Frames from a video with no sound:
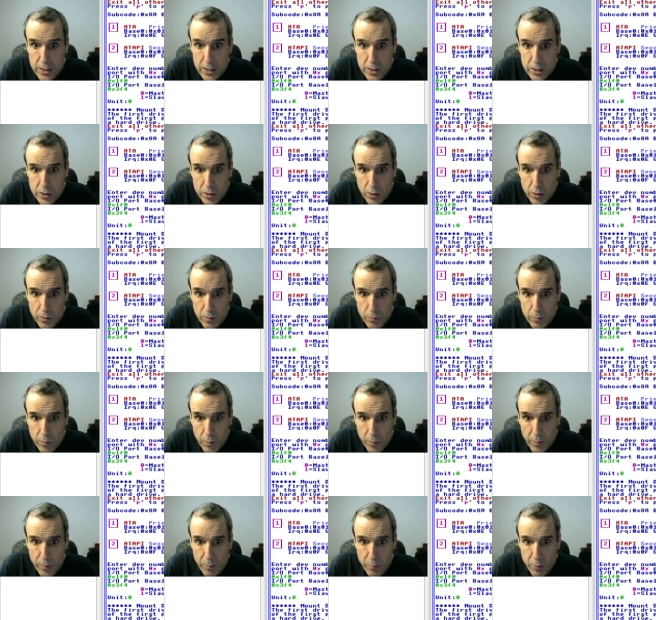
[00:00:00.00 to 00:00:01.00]
So when
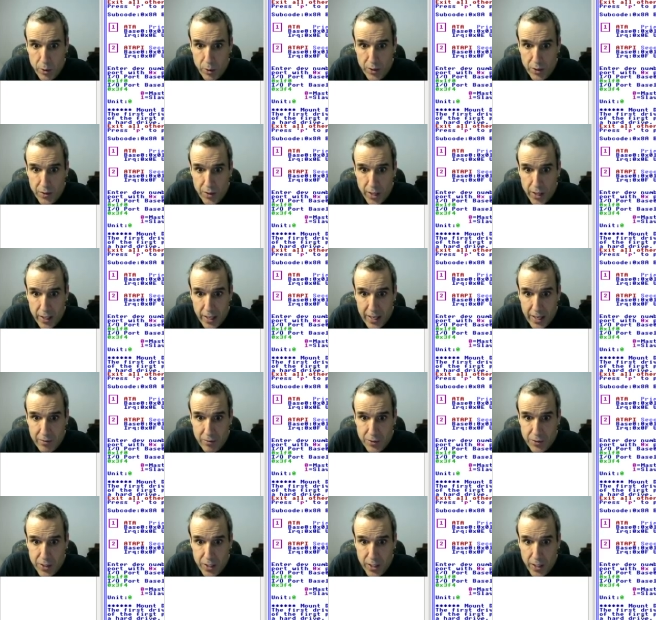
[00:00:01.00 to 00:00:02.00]
we boot, it's not going to have a
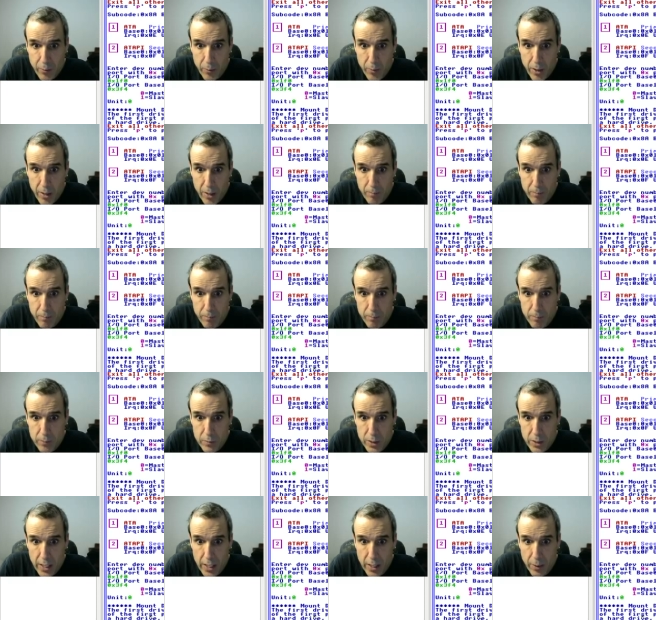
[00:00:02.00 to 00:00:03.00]
CD-ROM.
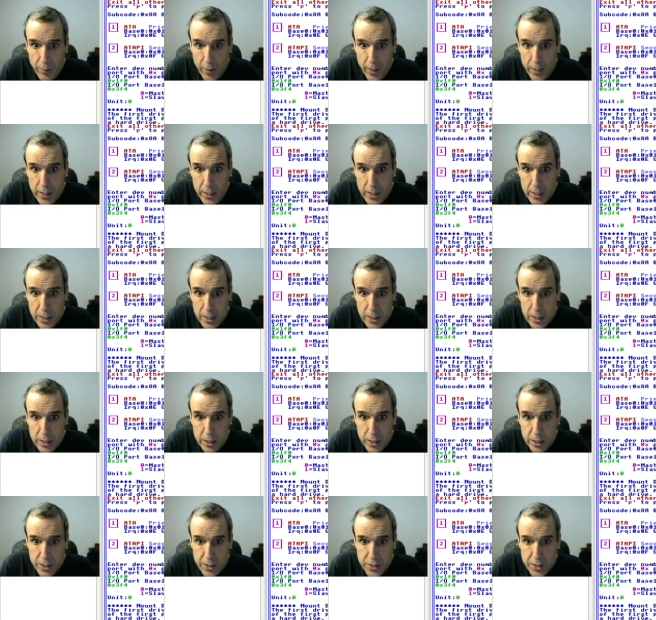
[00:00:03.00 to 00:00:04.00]
Anyway,
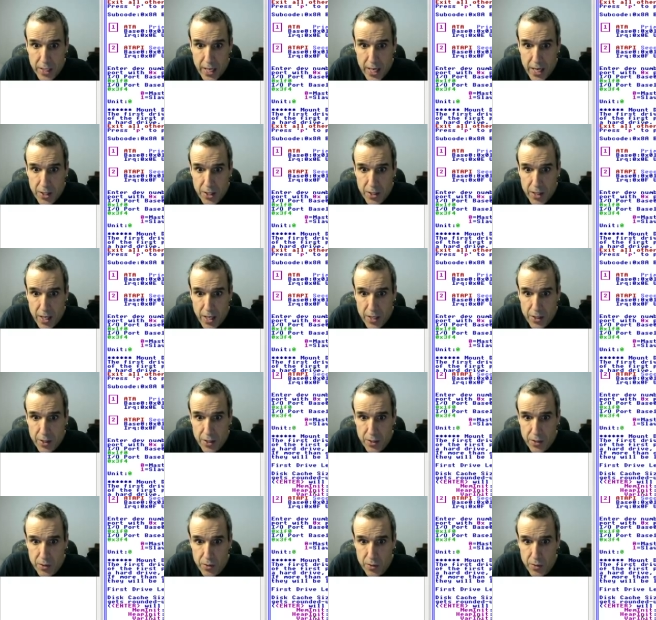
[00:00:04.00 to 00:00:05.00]
disk cache size,
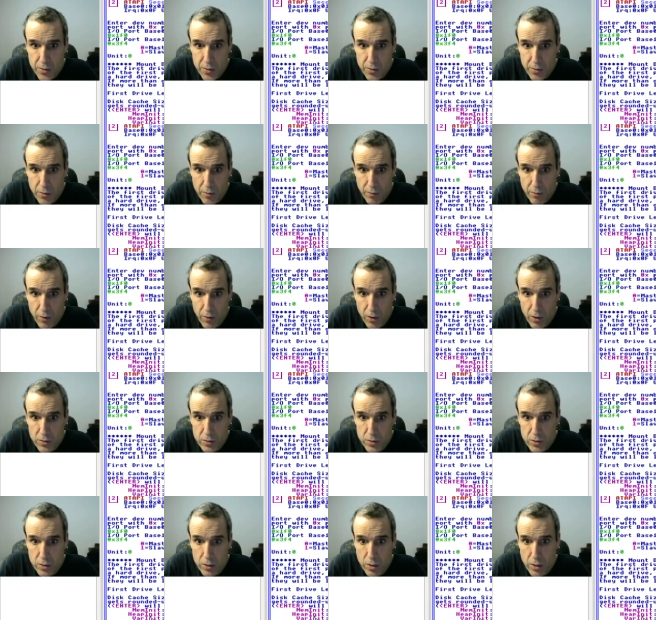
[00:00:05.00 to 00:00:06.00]
let's use default
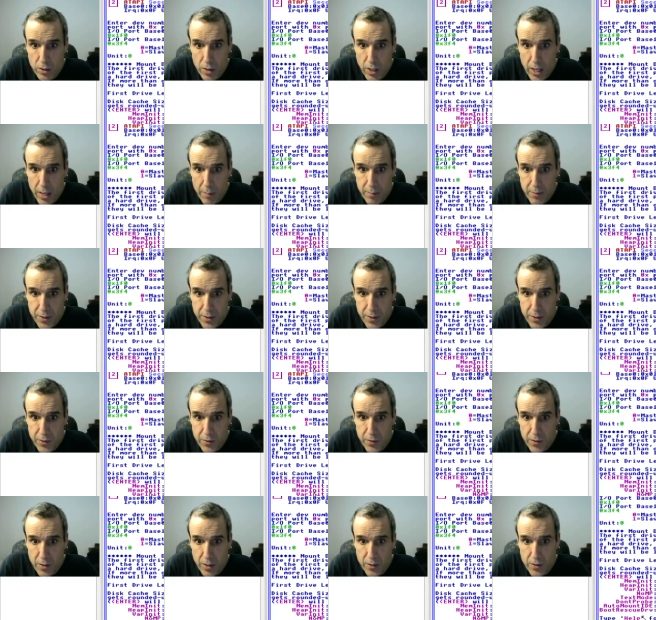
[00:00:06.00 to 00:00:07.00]

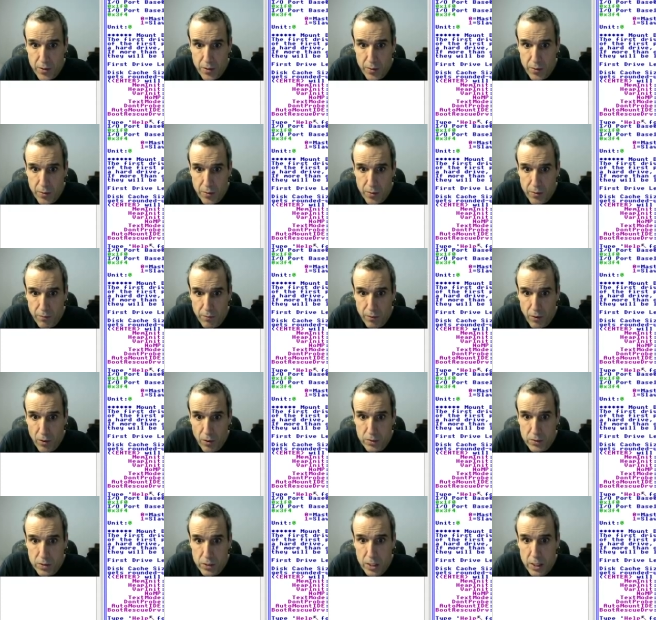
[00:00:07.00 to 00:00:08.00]
options. Let's use
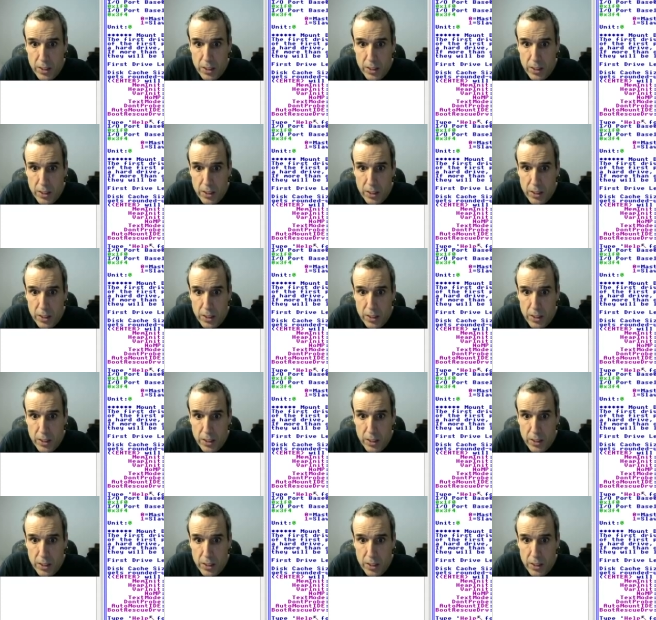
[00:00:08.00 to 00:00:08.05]
default.